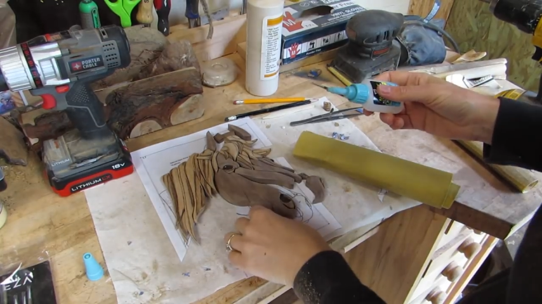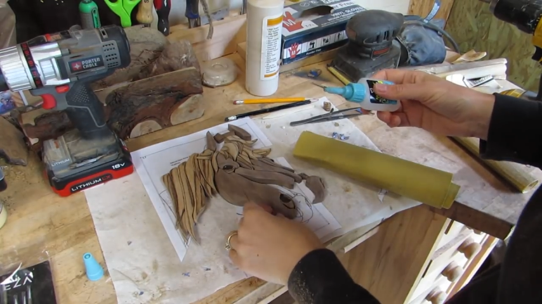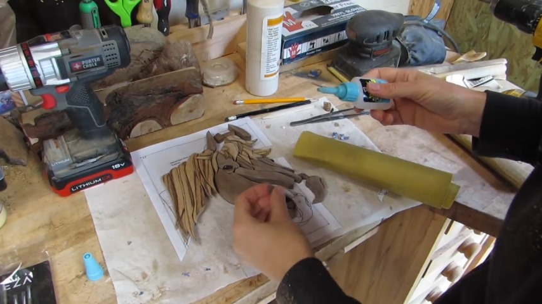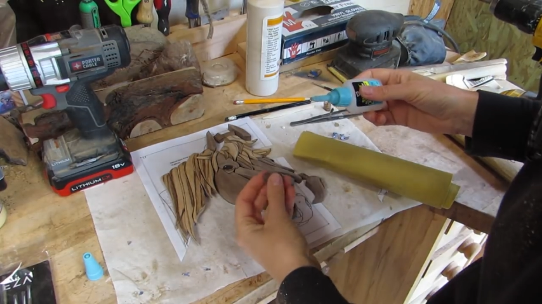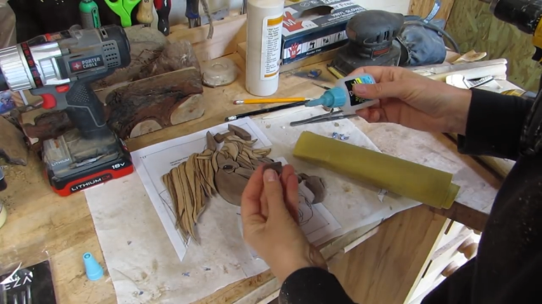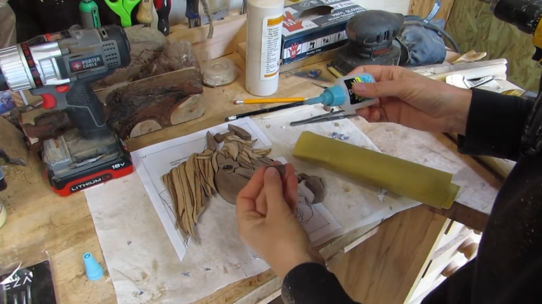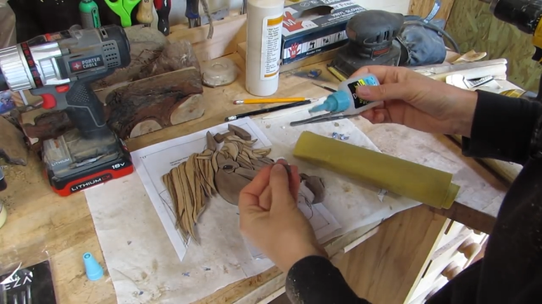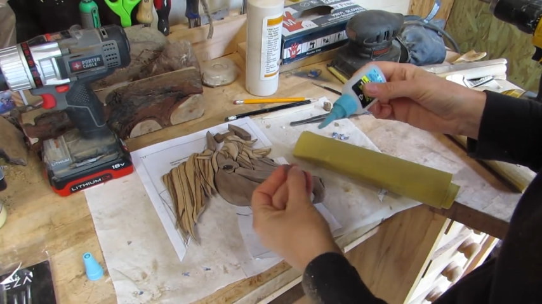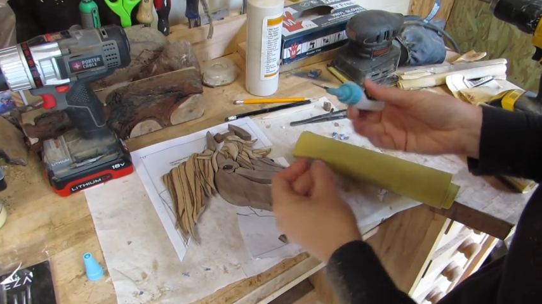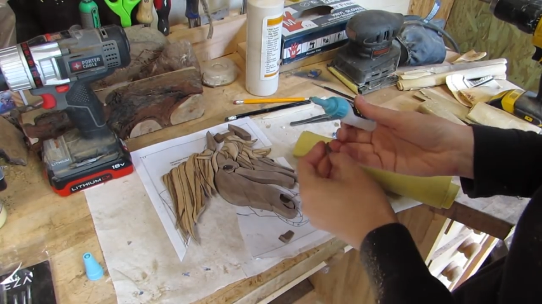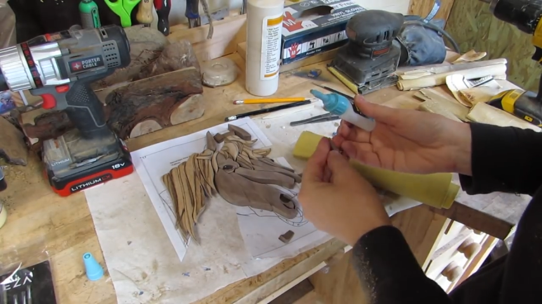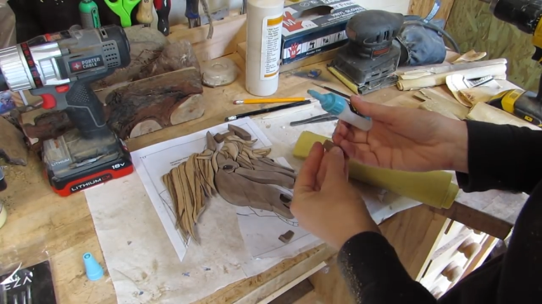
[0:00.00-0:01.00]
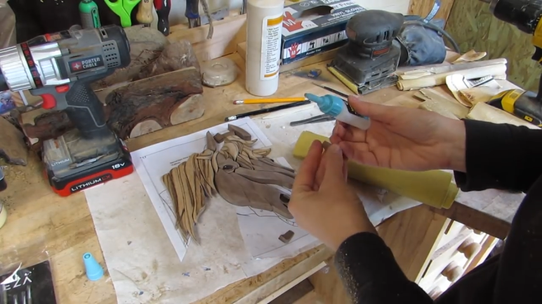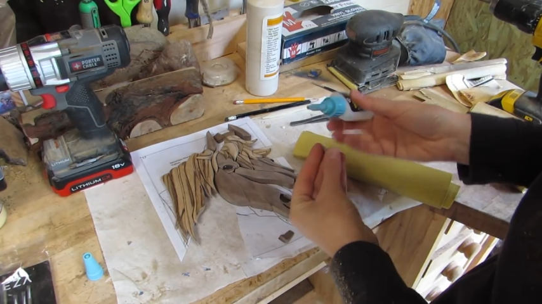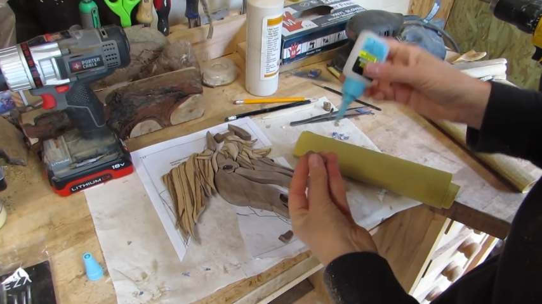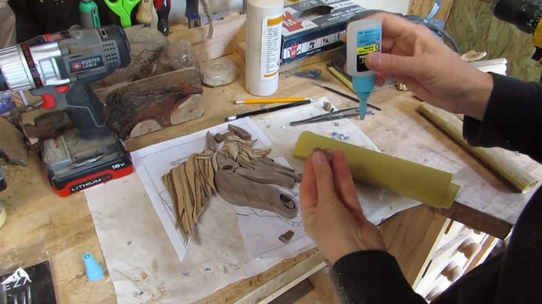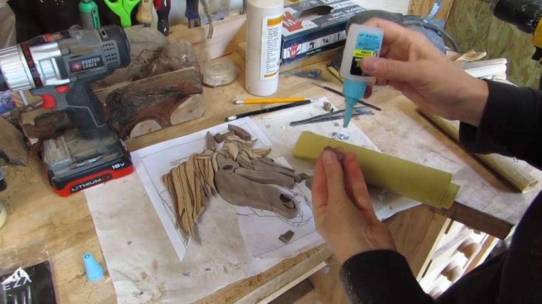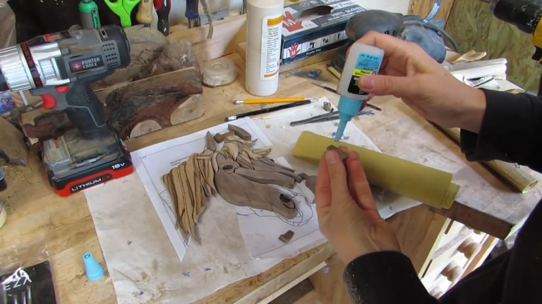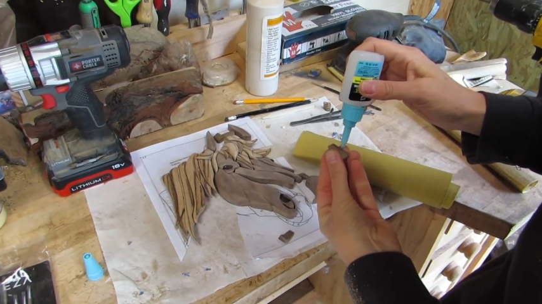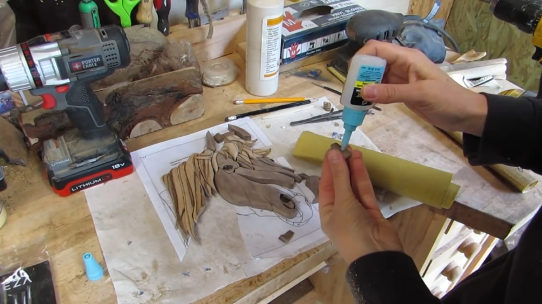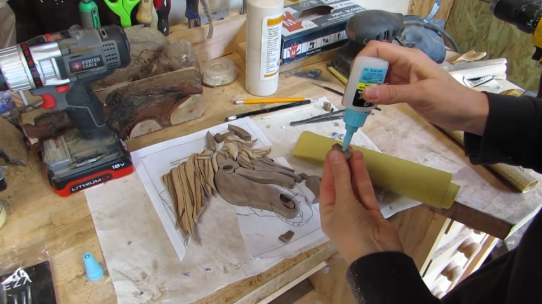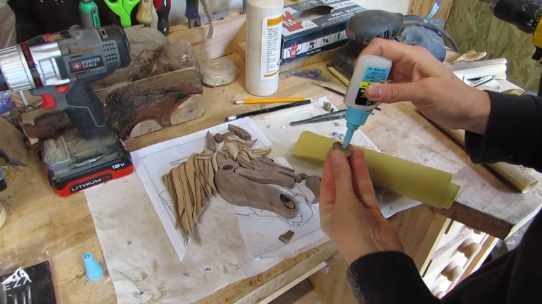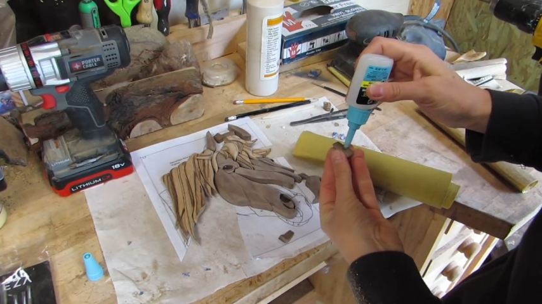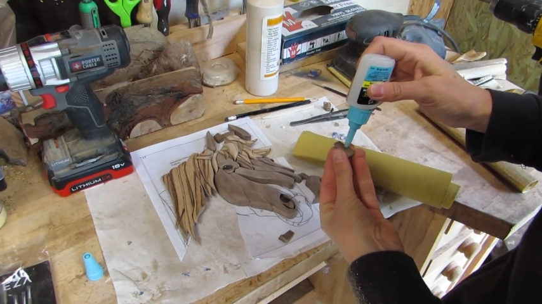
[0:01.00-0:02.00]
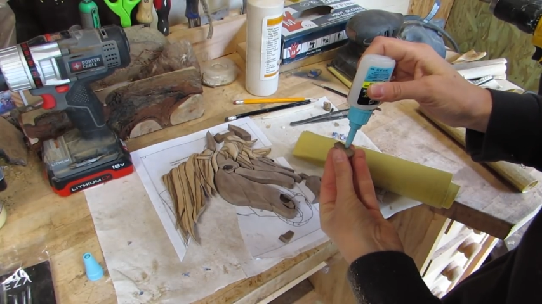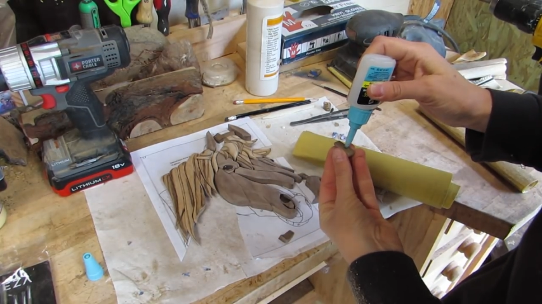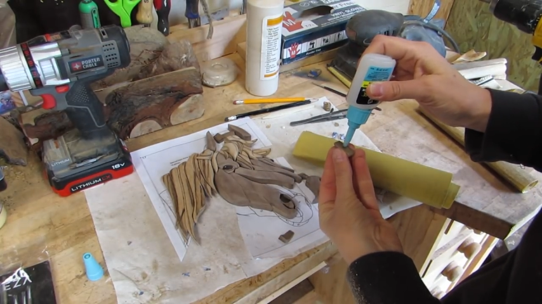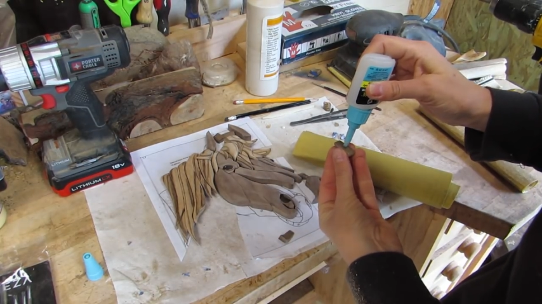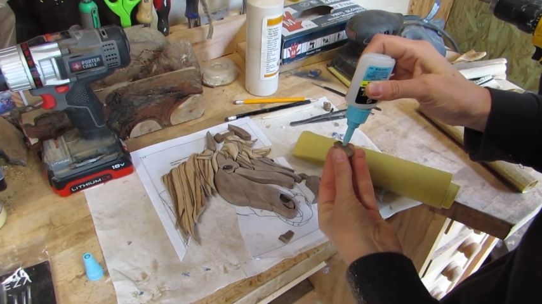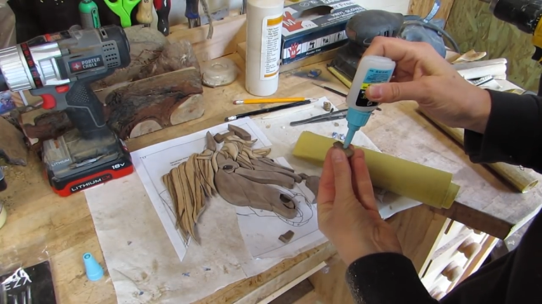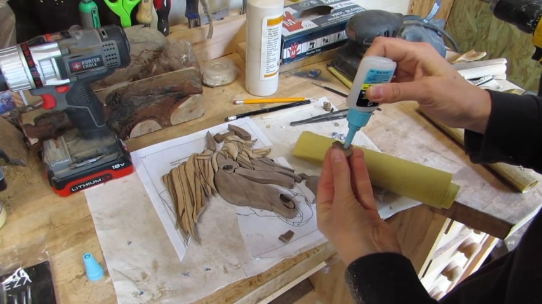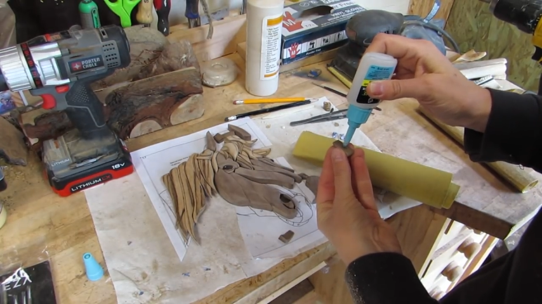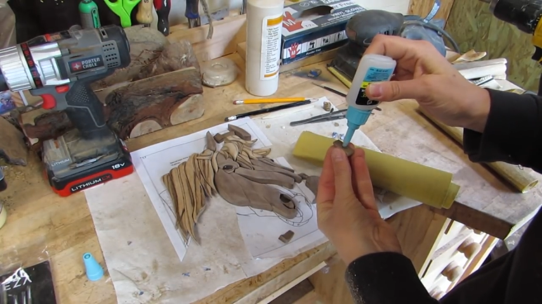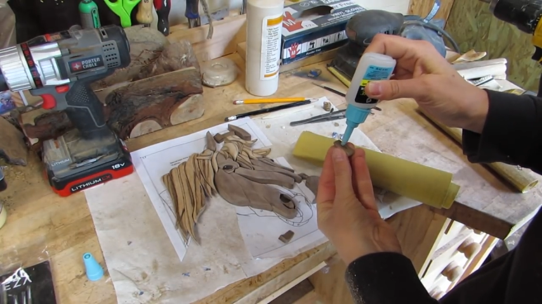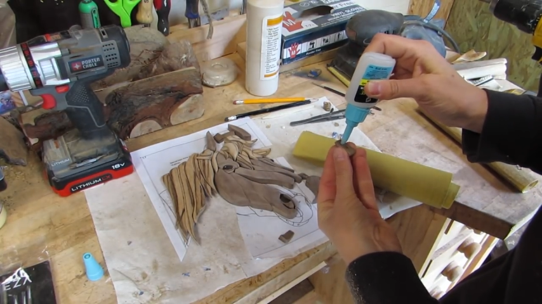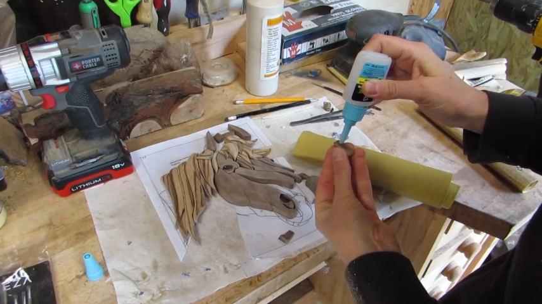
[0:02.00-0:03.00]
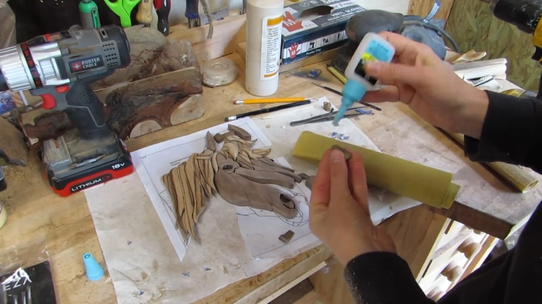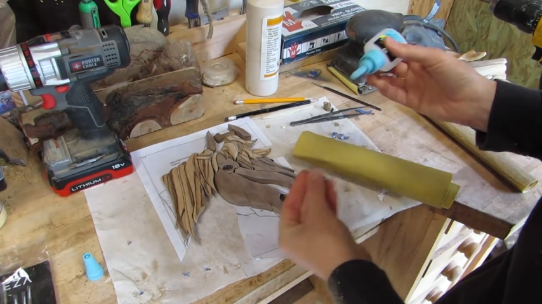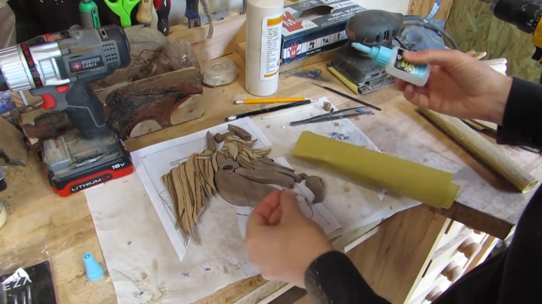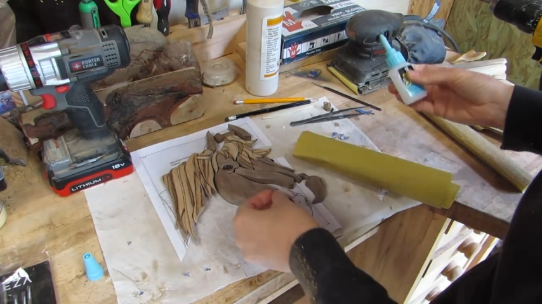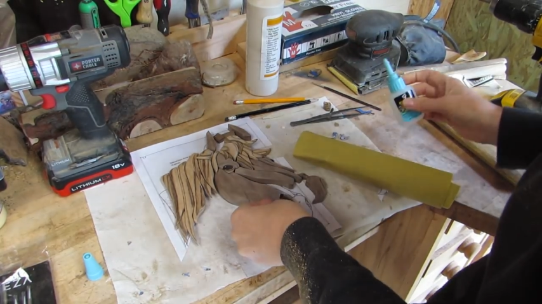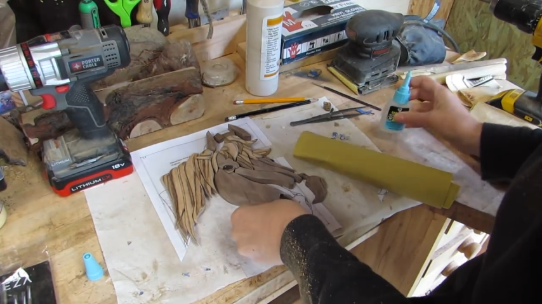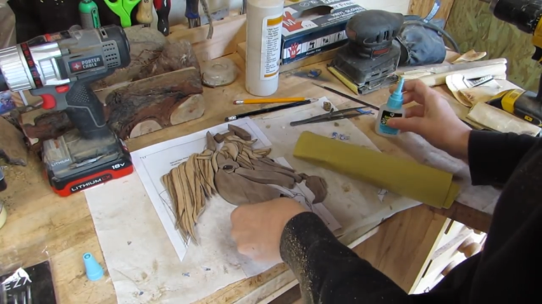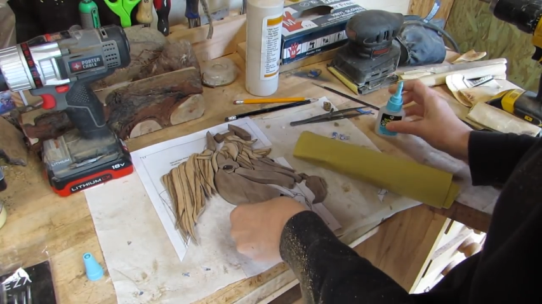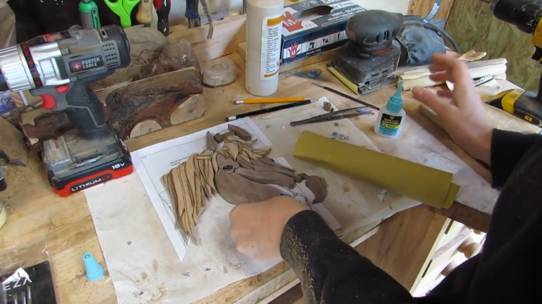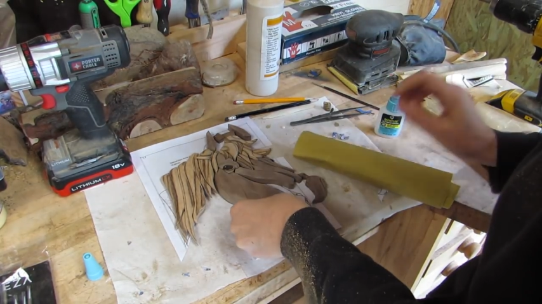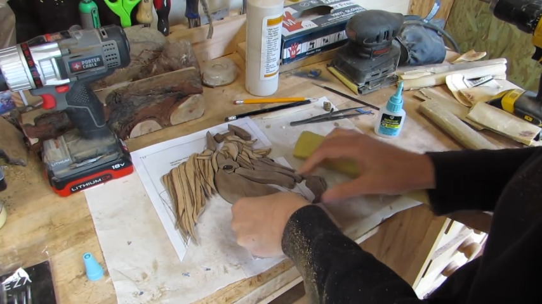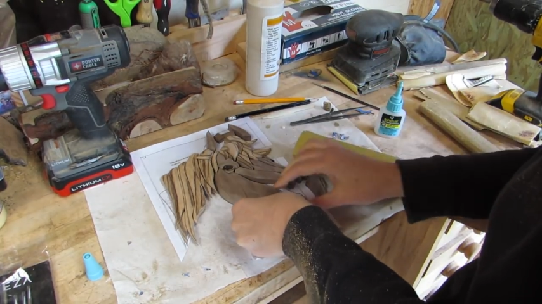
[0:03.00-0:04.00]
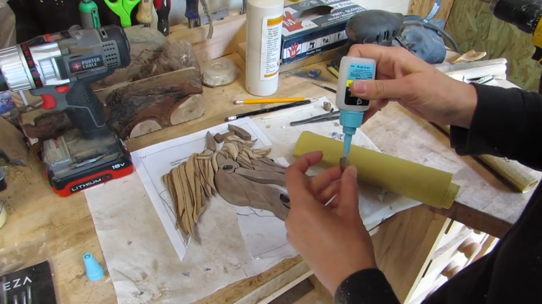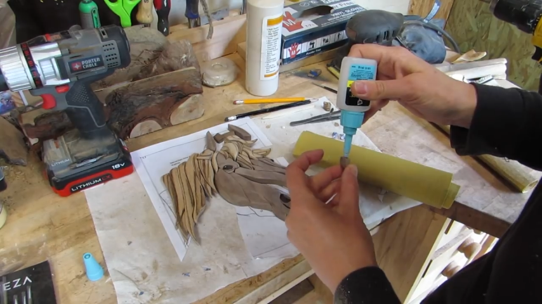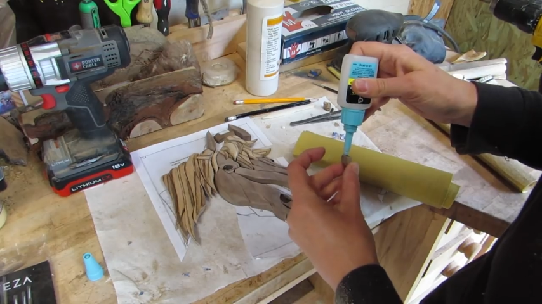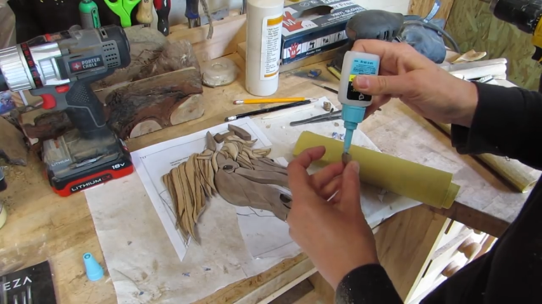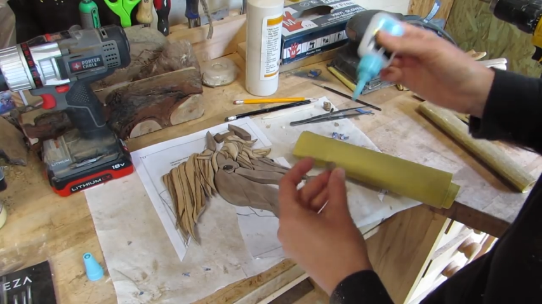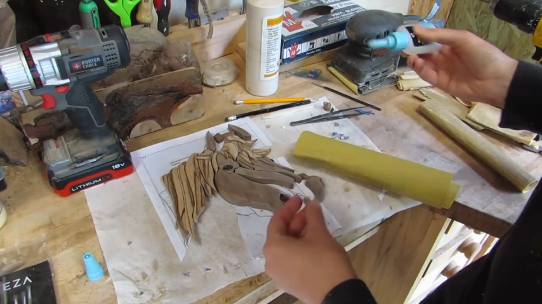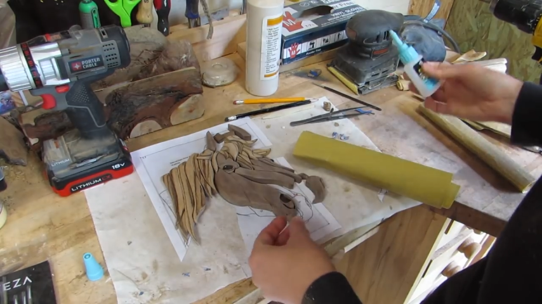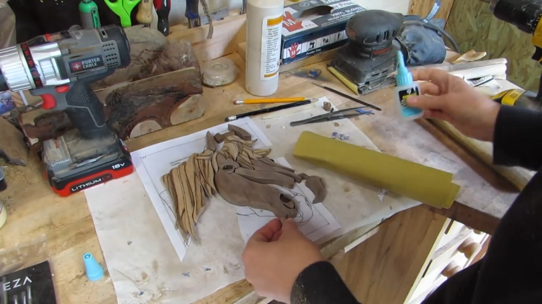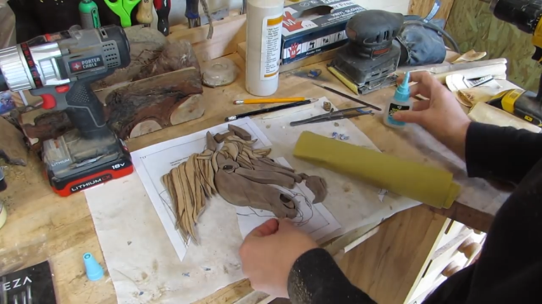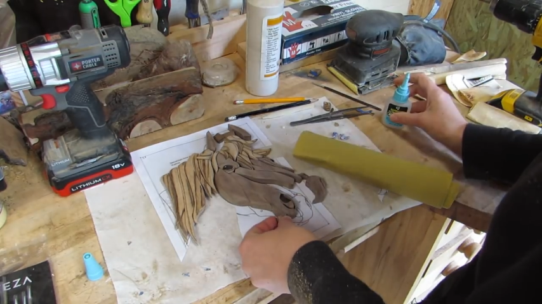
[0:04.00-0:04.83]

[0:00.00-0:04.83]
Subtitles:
Nobody's mouth can be seen.